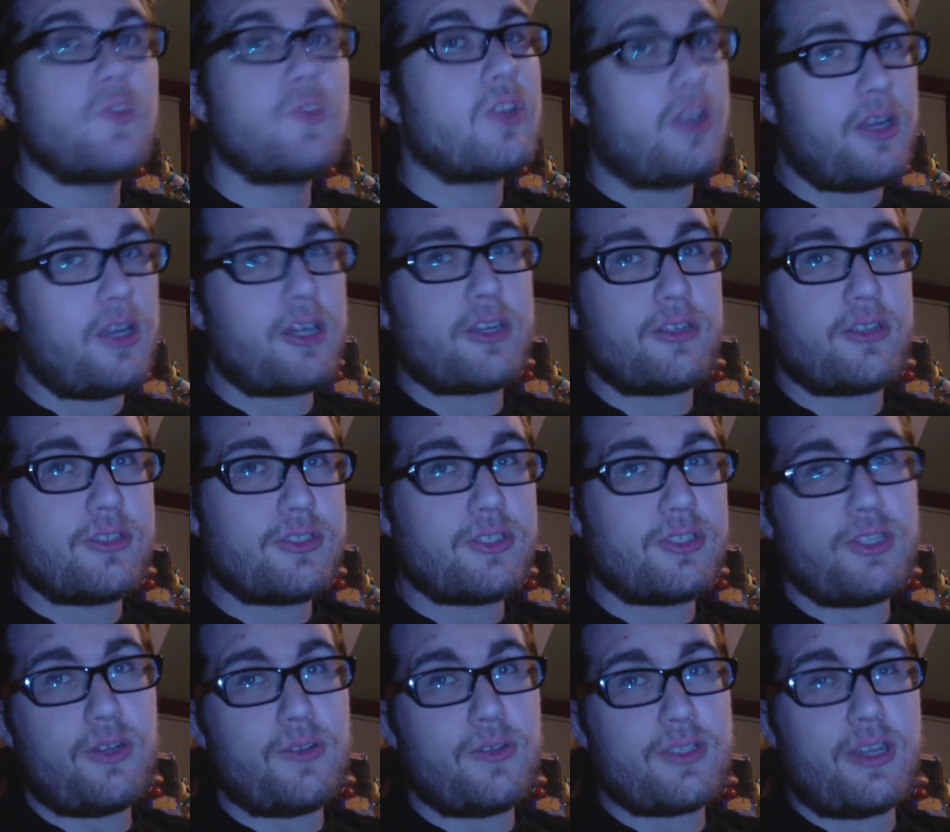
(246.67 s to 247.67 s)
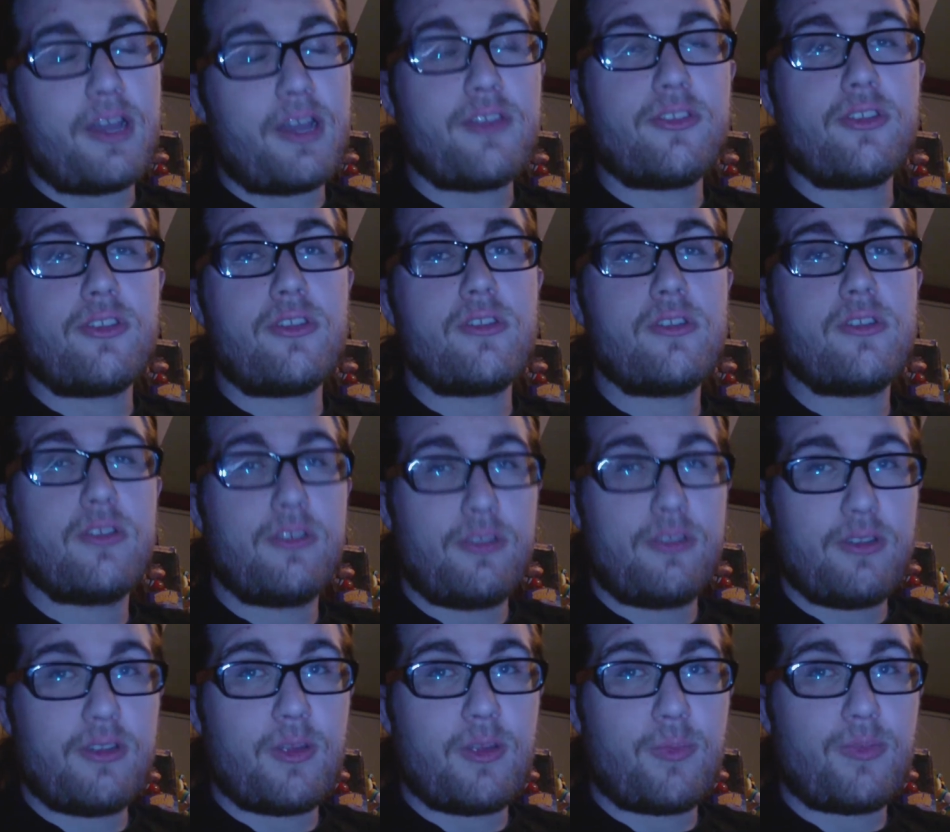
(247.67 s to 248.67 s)
Conkers, is an
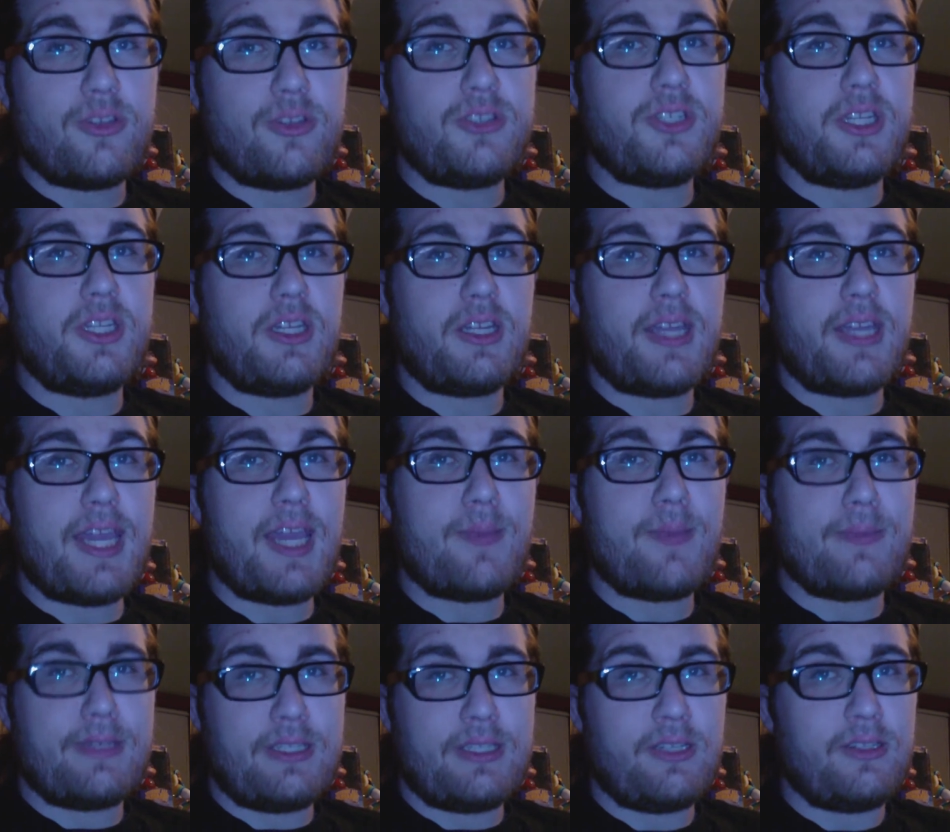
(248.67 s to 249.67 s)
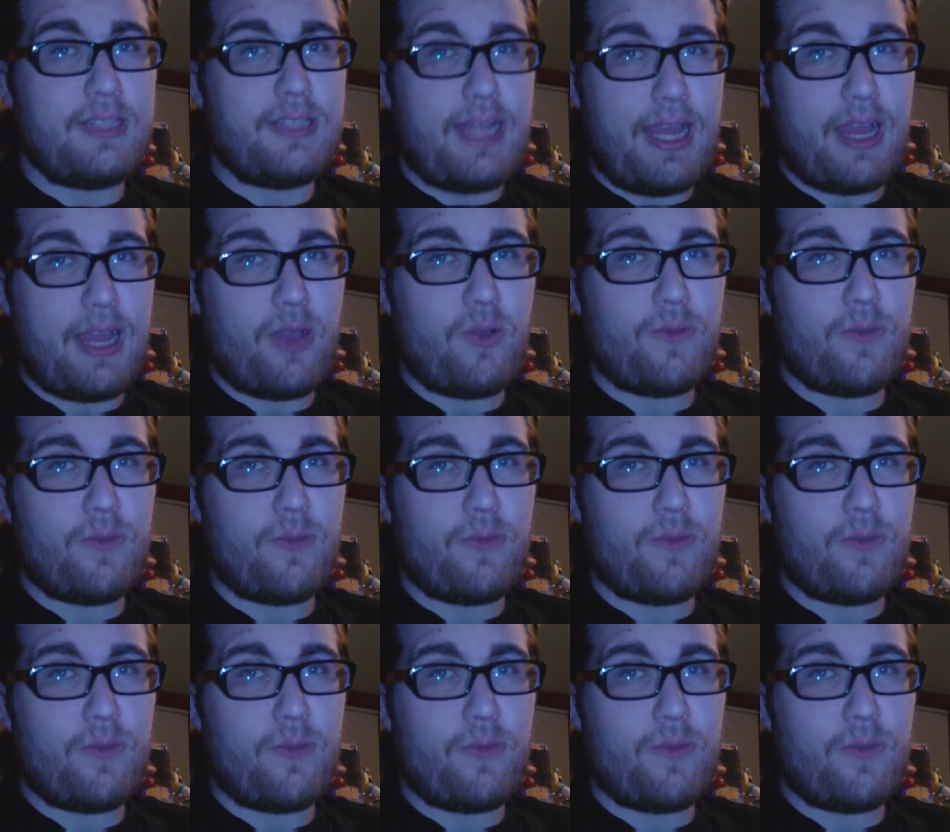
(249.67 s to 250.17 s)
underappreciated game till now.